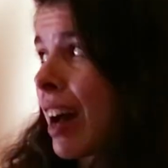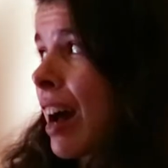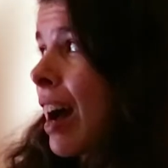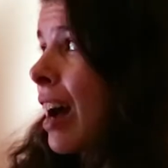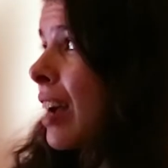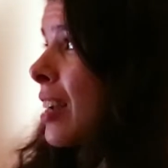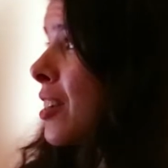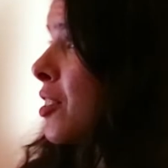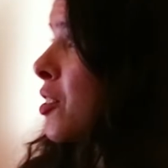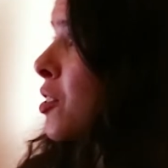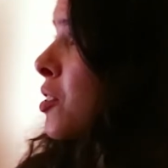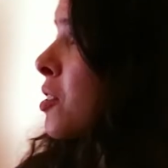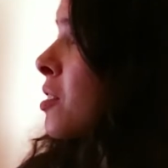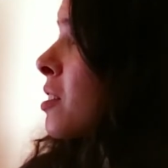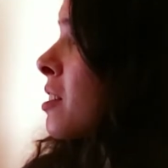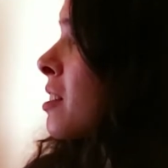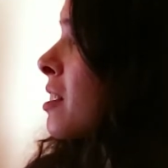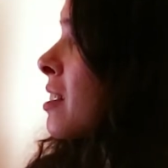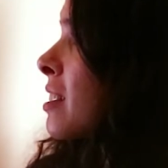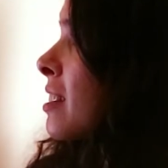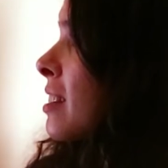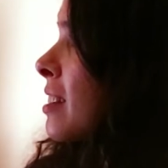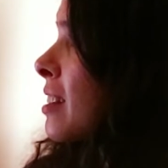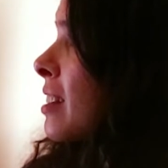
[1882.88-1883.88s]

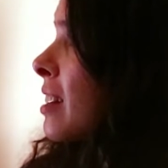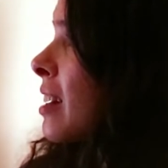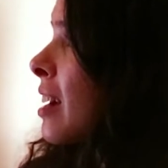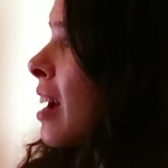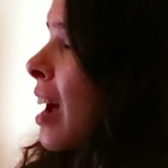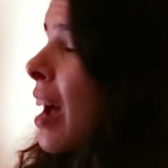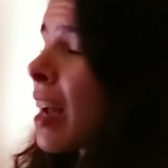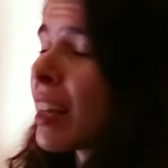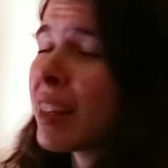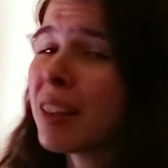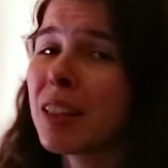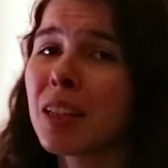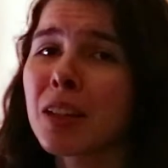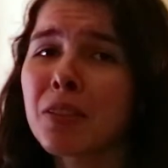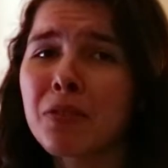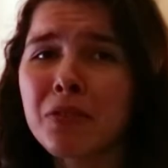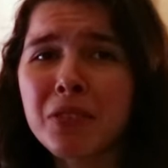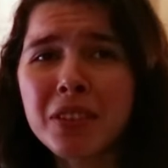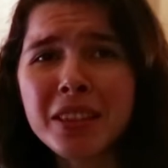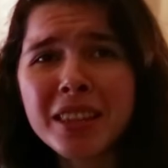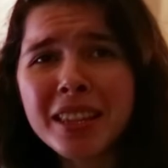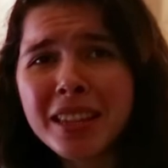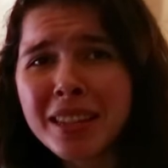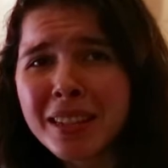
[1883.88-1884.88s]
I love
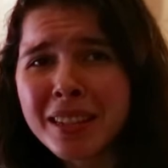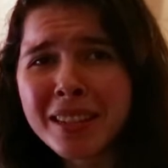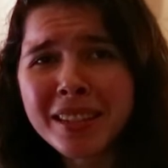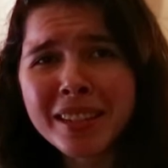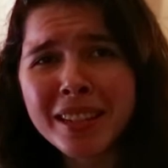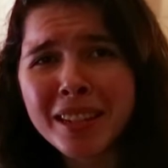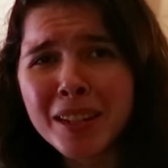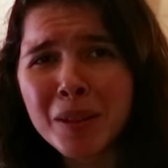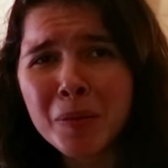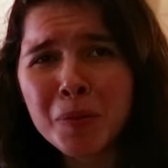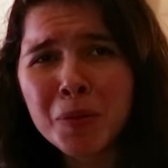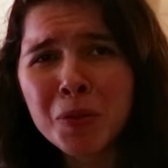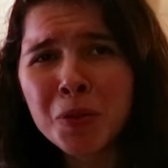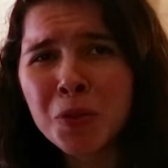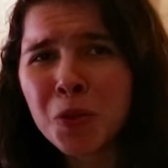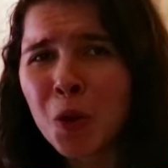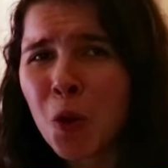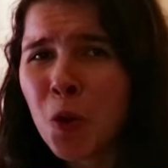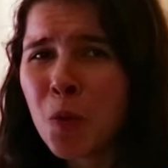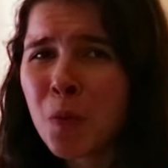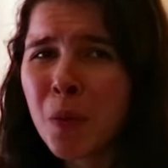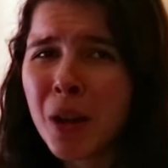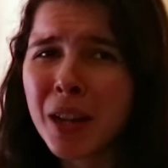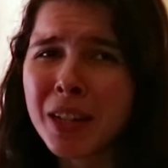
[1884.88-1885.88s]
this setup so
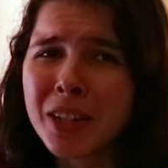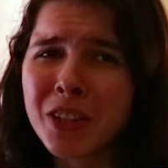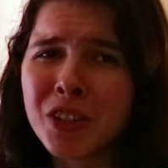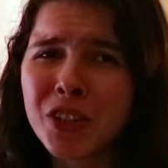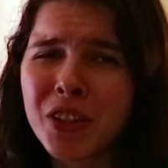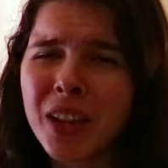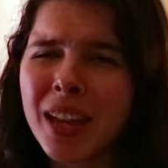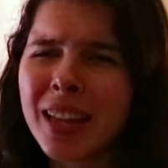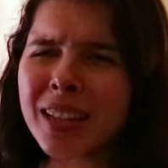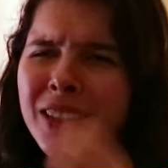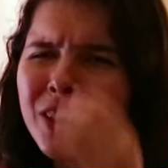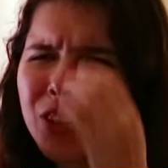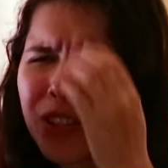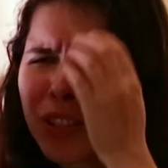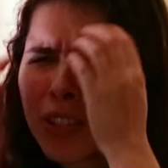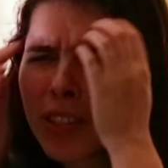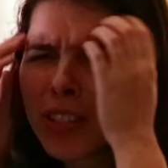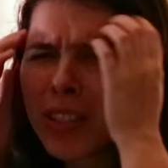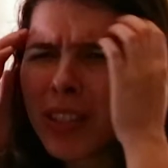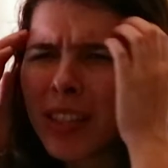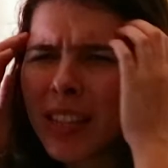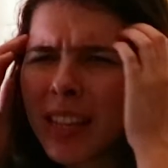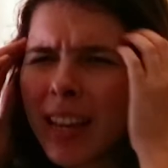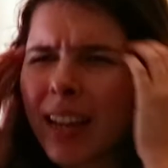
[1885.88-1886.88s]
much, and
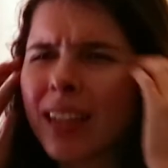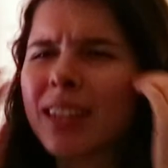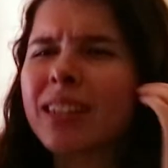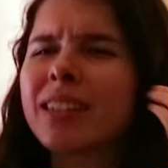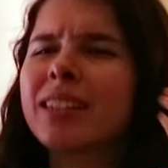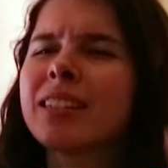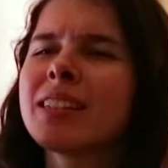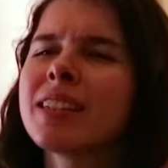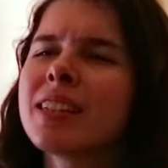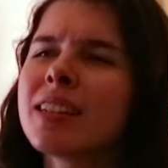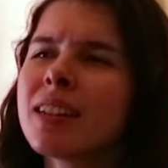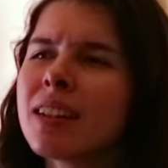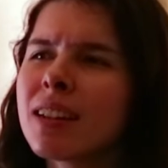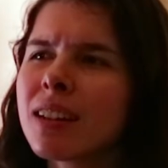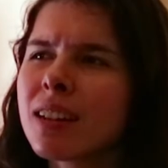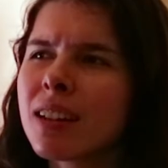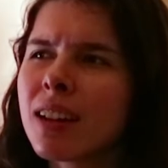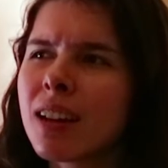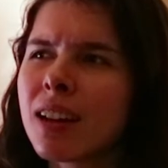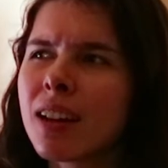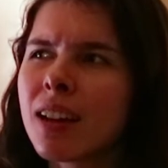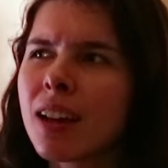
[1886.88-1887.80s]
just the idea